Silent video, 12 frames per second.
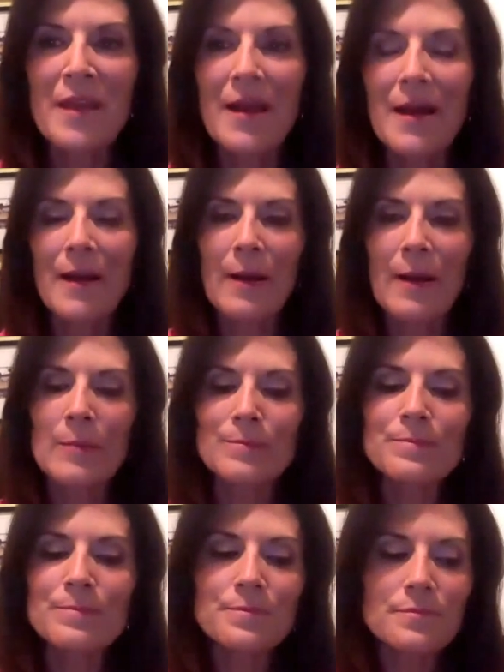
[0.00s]

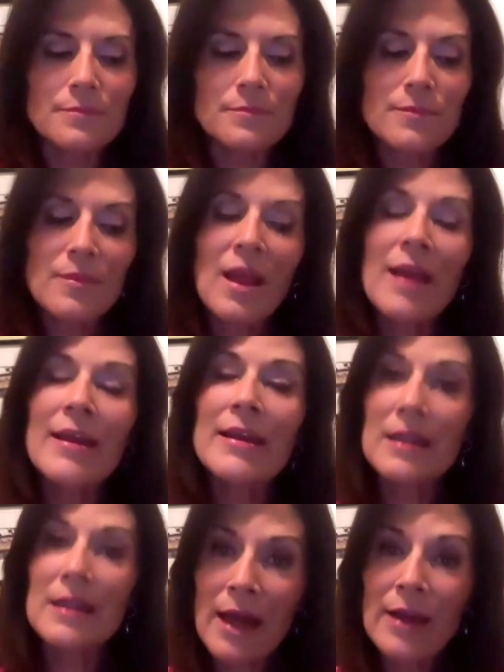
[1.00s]
I get a
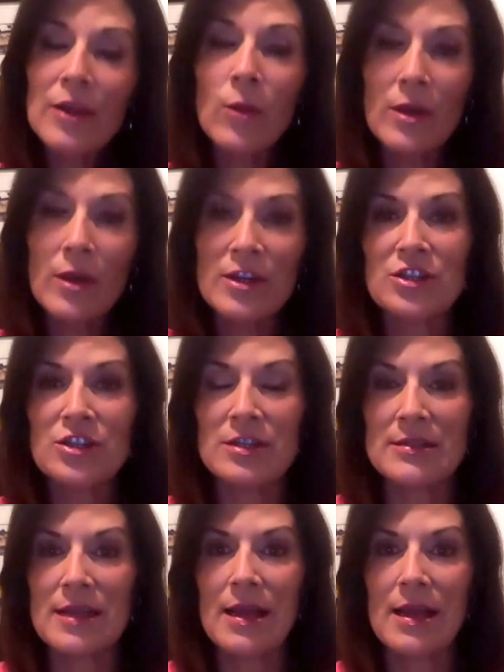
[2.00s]
lot of
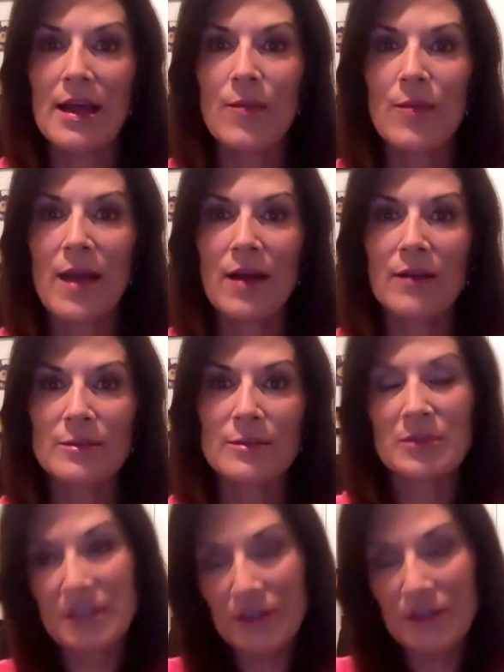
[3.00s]
questions about,
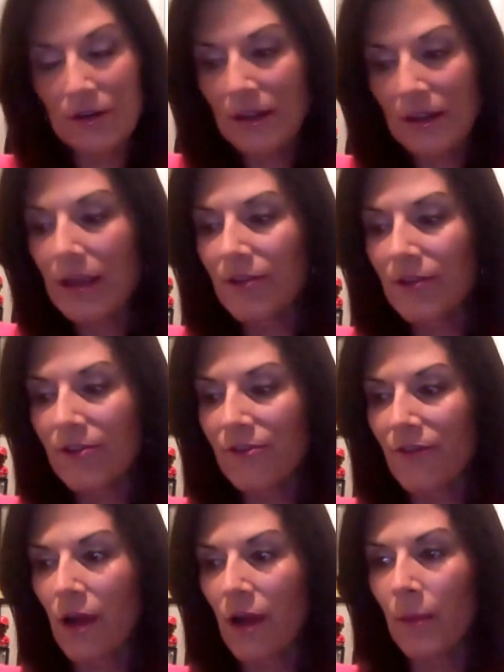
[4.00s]
particularly
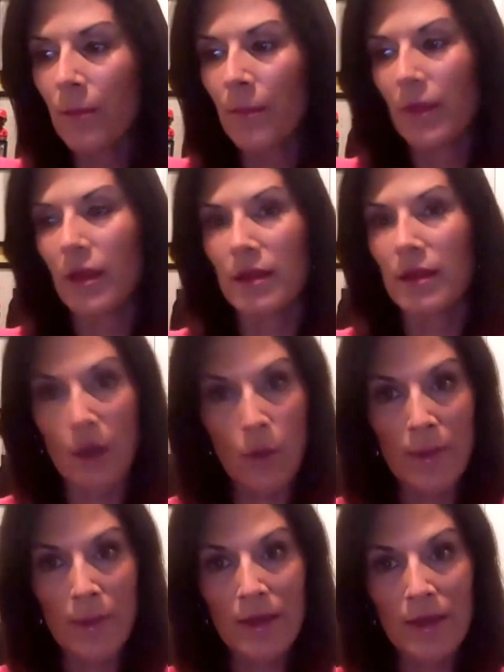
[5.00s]
from young
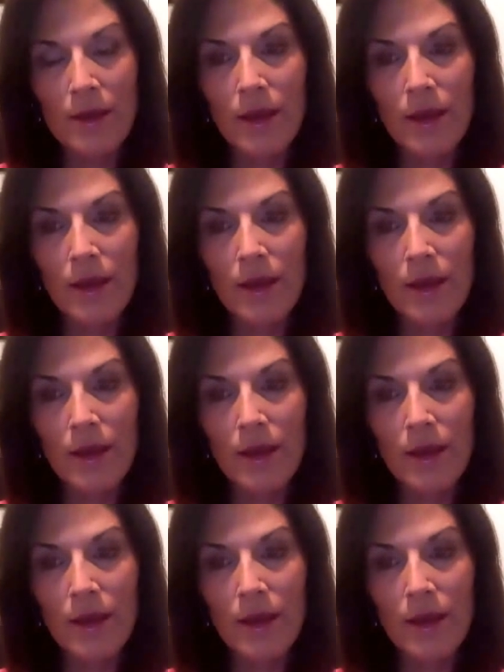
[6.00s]
women